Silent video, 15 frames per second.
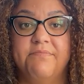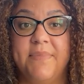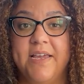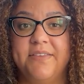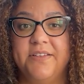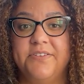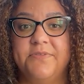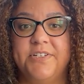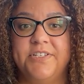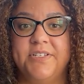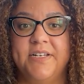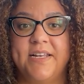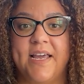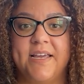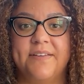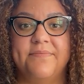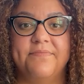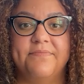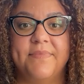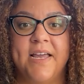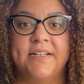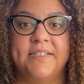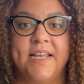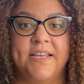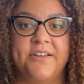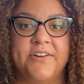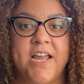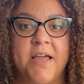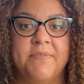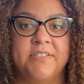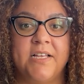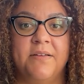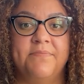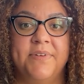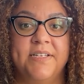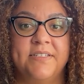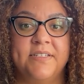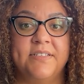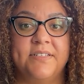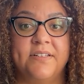Make the switch today and take your Amazon business